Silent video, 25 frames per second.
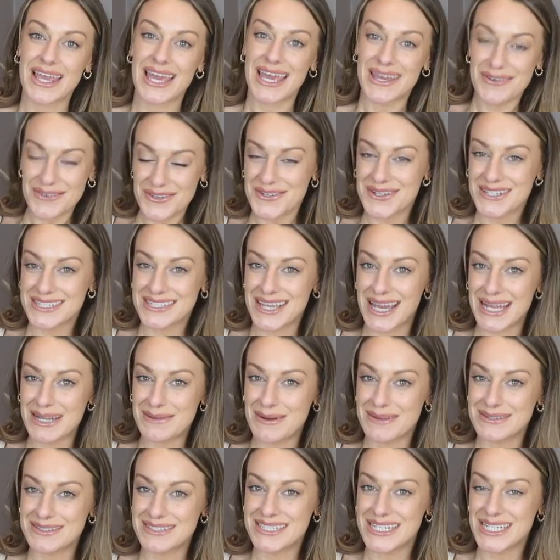If you're excited
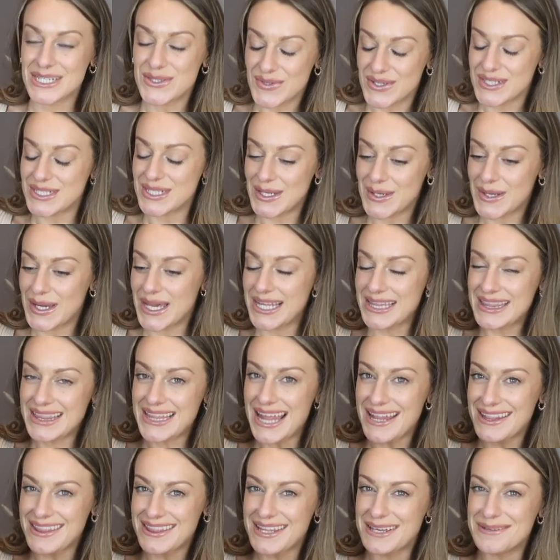about today's video, hit
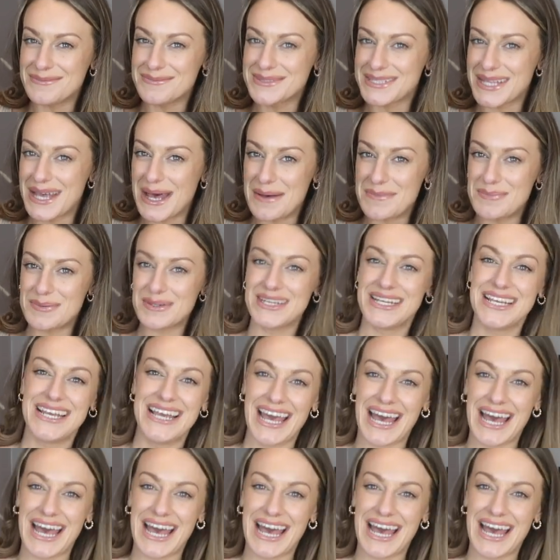that thumbs up,